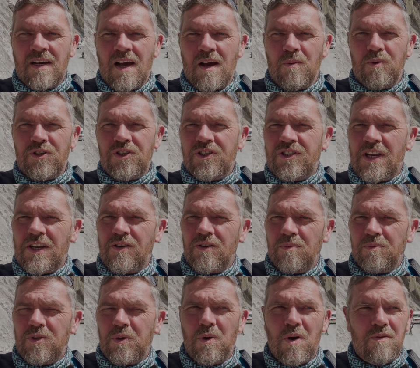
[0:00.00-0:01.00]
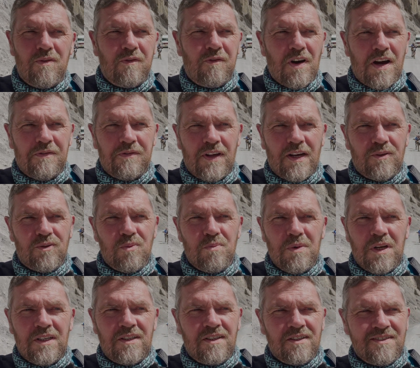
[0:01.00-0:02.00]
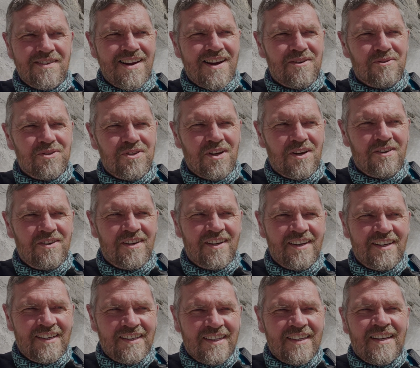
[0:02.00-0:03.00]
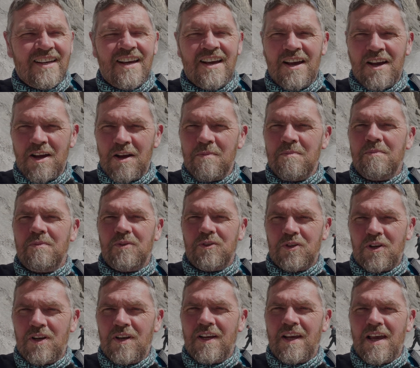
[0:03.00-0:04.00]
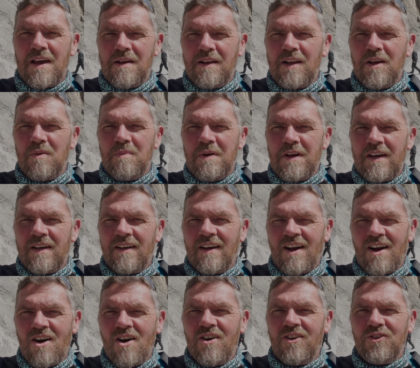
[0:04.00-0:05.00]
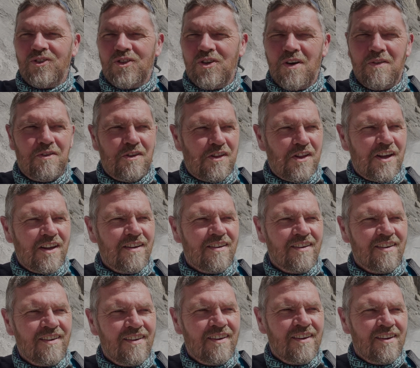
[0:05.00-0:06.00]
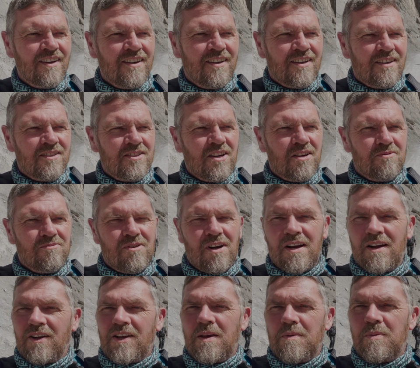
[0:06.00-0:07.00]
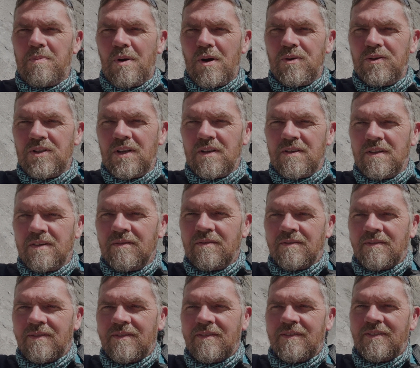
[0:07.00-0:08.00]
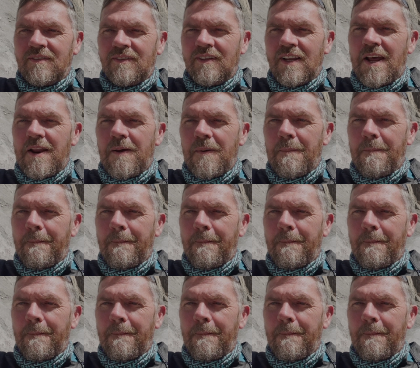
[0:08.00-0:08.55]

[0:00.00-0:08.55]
We're just ending up to over 5,000 meters now, so it's going to get a little bit hot and tough, I think. So right, I'll keep you posted. Later.